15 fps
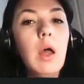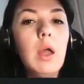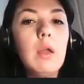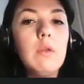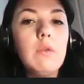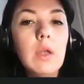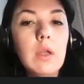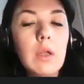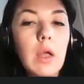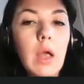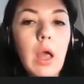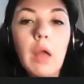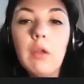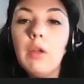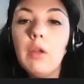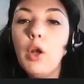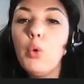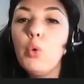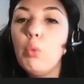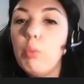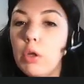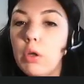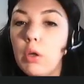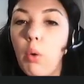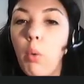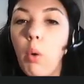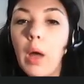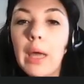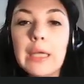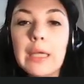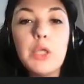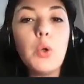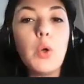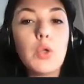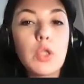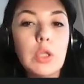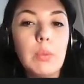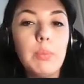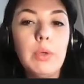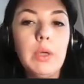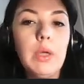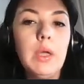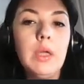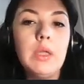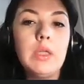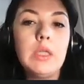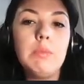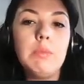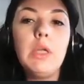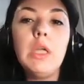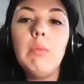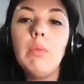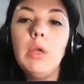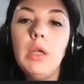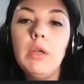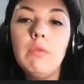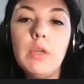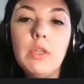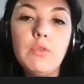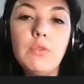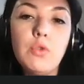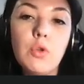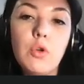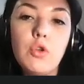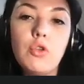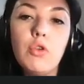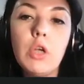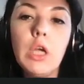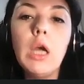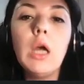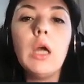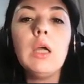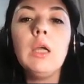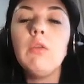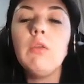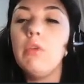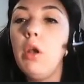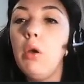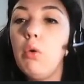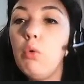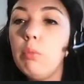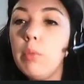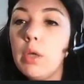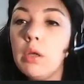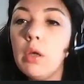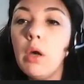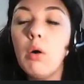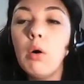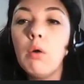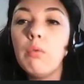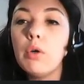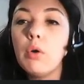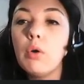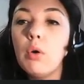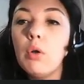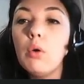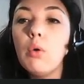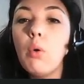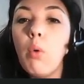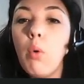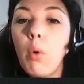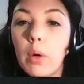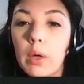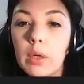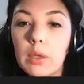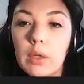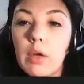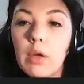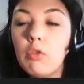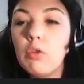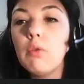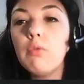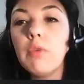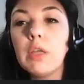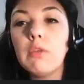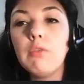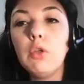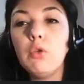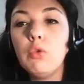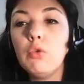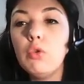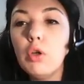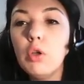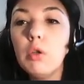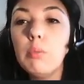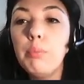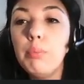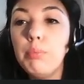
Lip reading: And then endoluminal or endoscopy, it is minimally invasive surgery in the lumen of a hollow organ. So when we do not